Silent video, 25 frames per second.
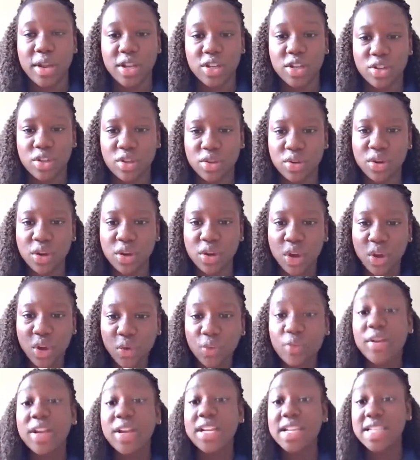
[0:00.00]
when you
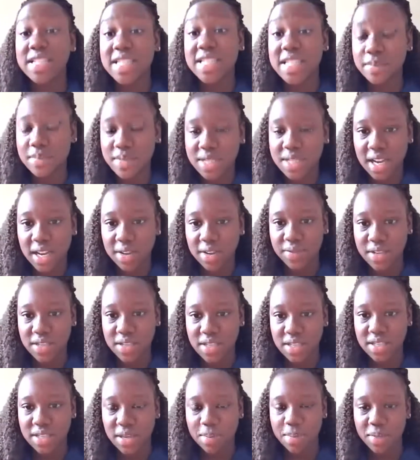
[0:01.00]
really deep dive
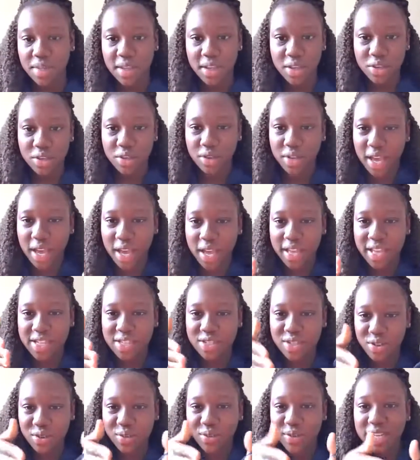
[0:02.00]
into something, you get
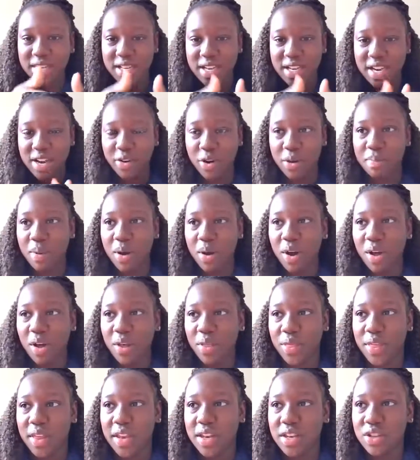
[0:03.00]
into a really narrow
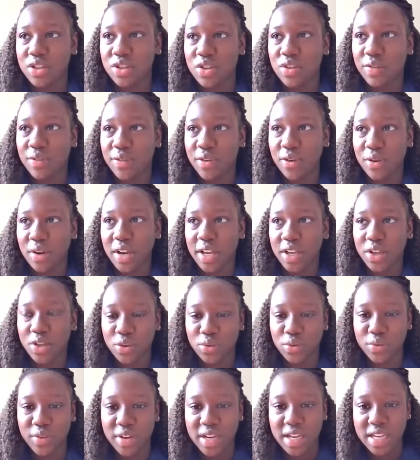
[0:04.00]
path and you feel like
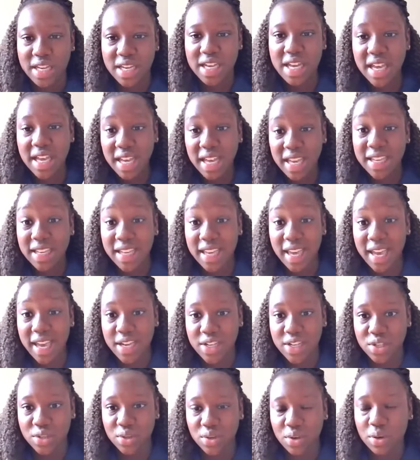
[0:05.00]
you're really
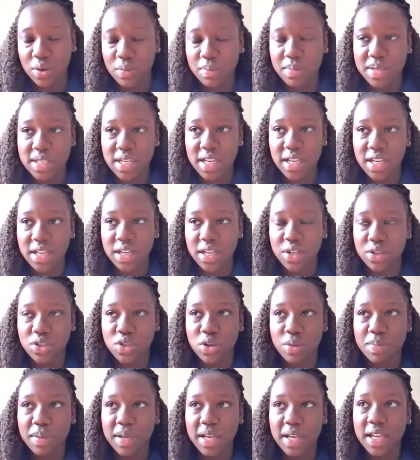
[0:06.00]
engaging on a particular
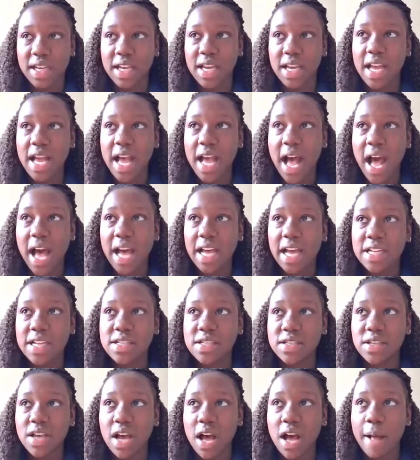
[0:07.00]
topic.
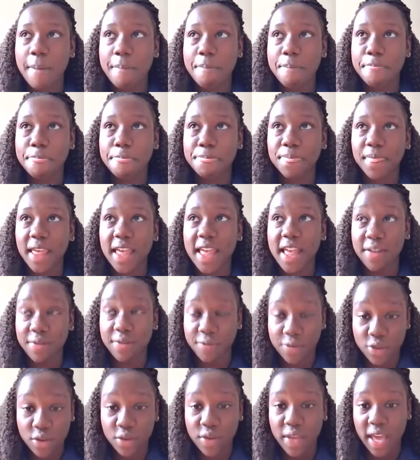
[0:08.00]
And
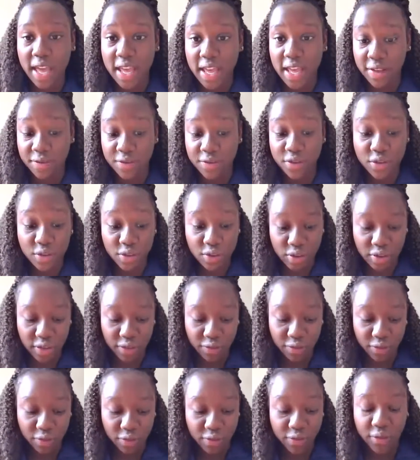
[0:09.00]
if
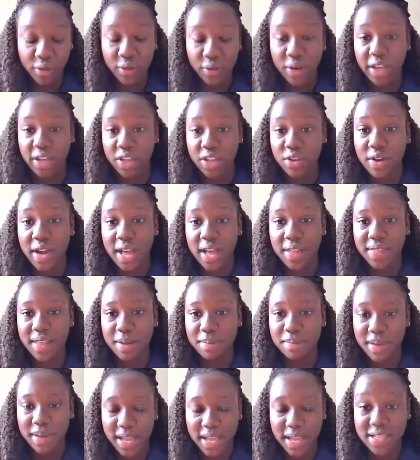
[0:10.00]
you feel like you're at
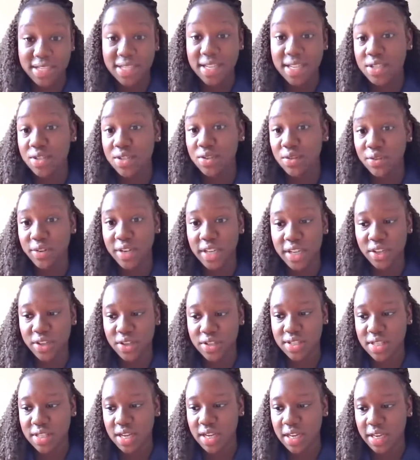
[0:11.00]
that place, that's a really
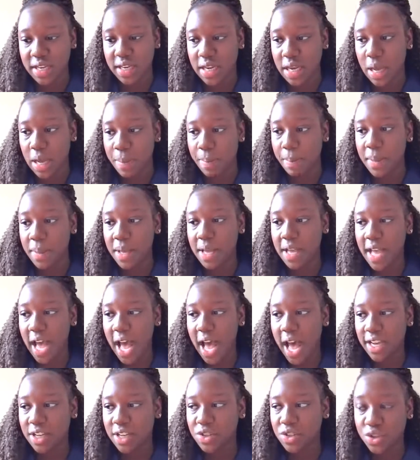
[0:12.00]
good sign.
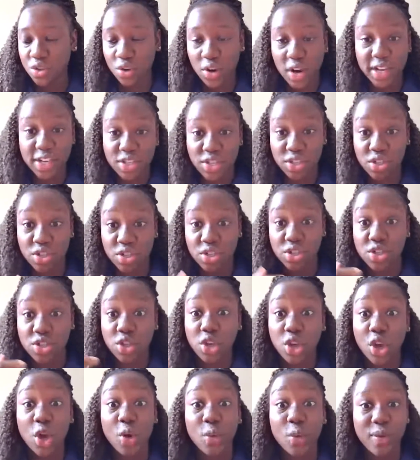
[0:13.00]
And try to just
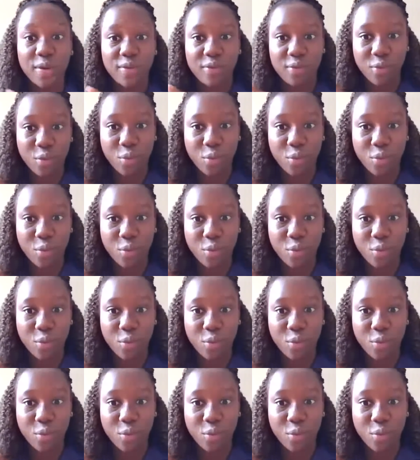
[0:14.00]
go with